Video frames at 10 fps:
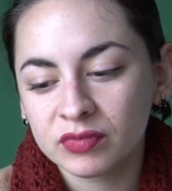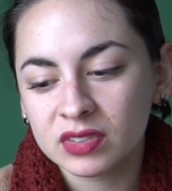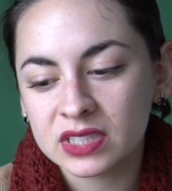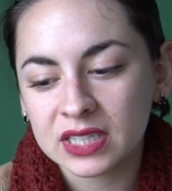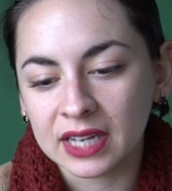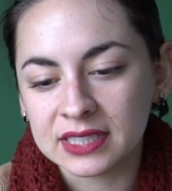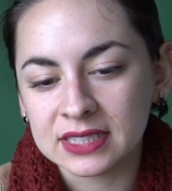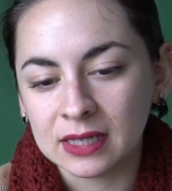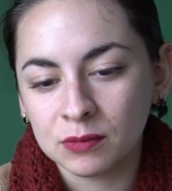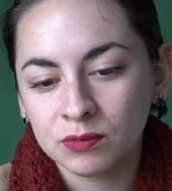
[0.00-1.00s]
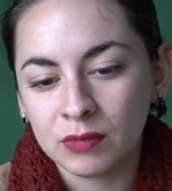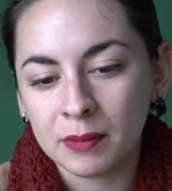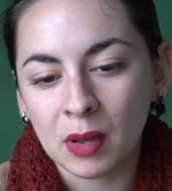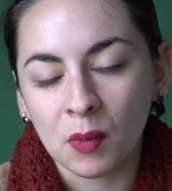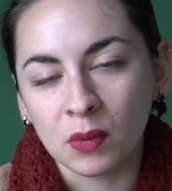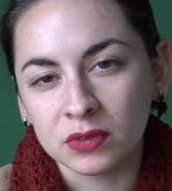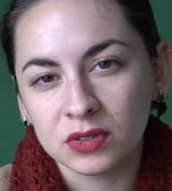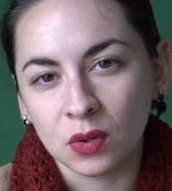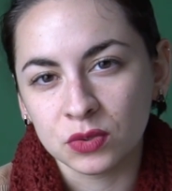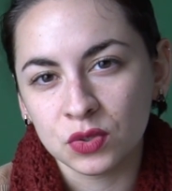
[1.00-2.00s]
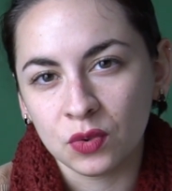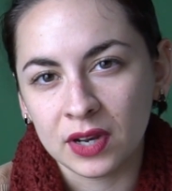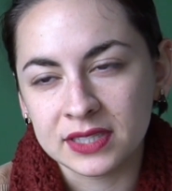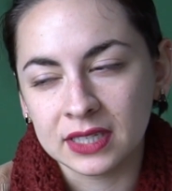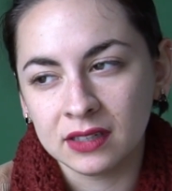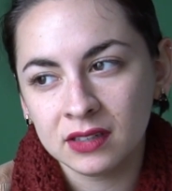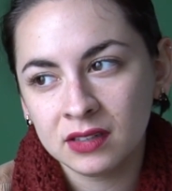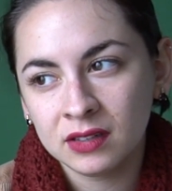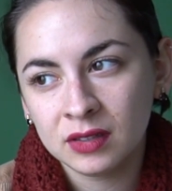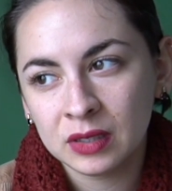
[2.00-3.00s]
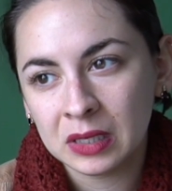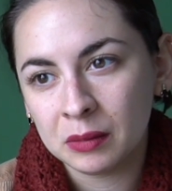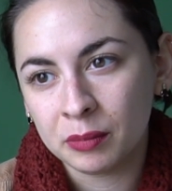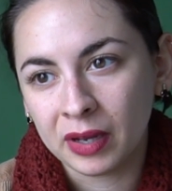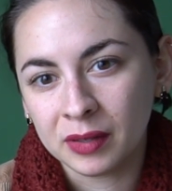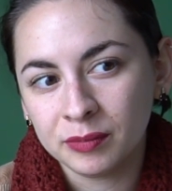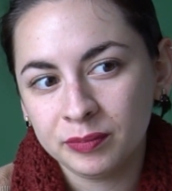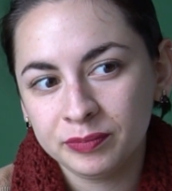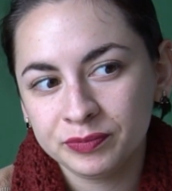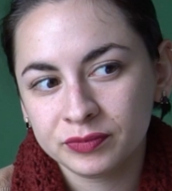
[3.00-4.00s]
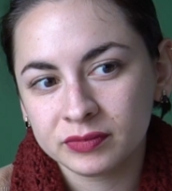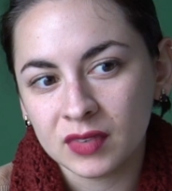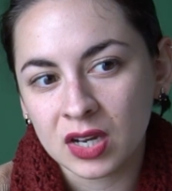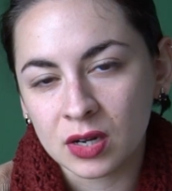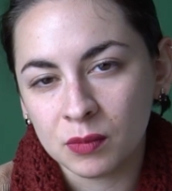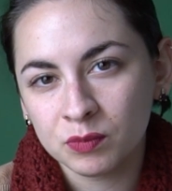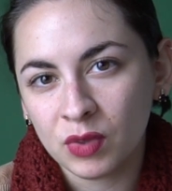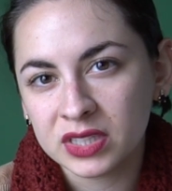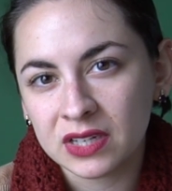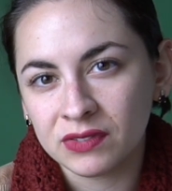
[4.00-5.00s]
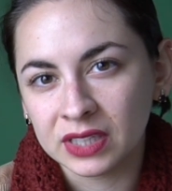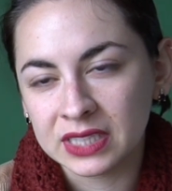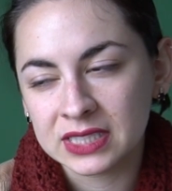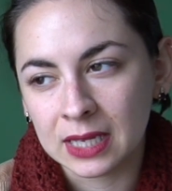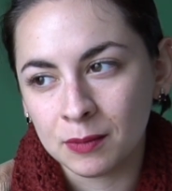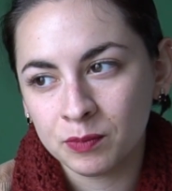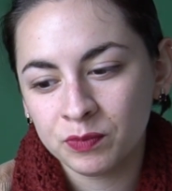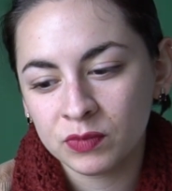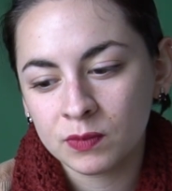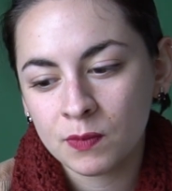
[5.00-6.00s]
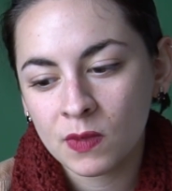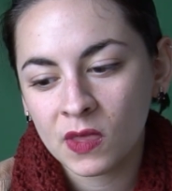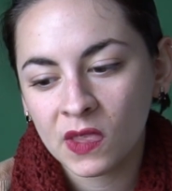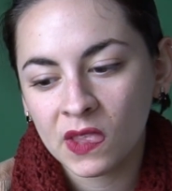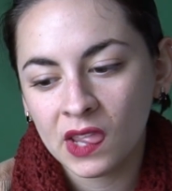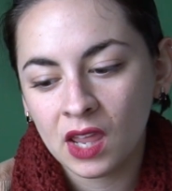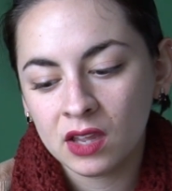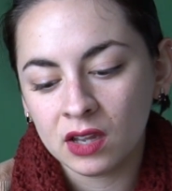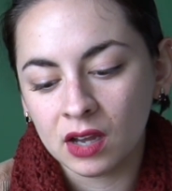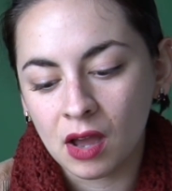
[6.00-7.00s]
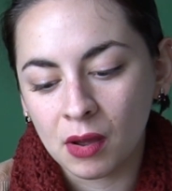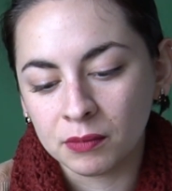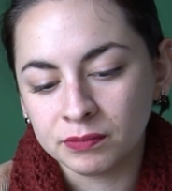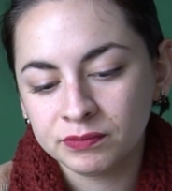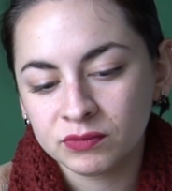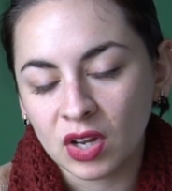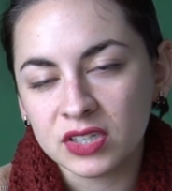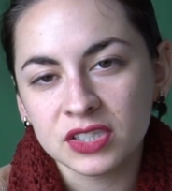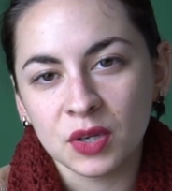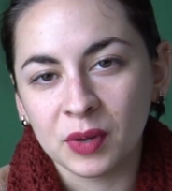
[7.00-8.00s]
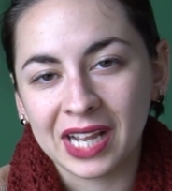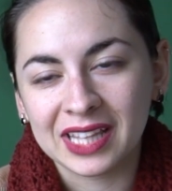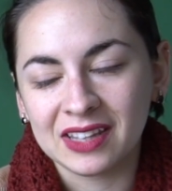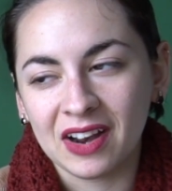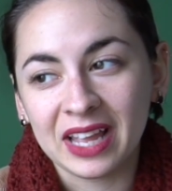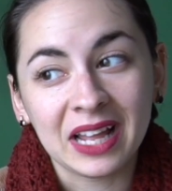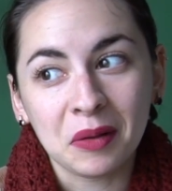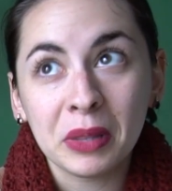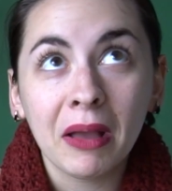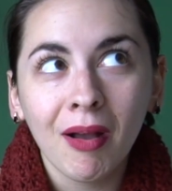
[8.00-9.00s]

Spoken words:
just kind of see. Maybe I won't go too crazy, but I don't know. I'll definitely see. I just know when I get there, I'm like,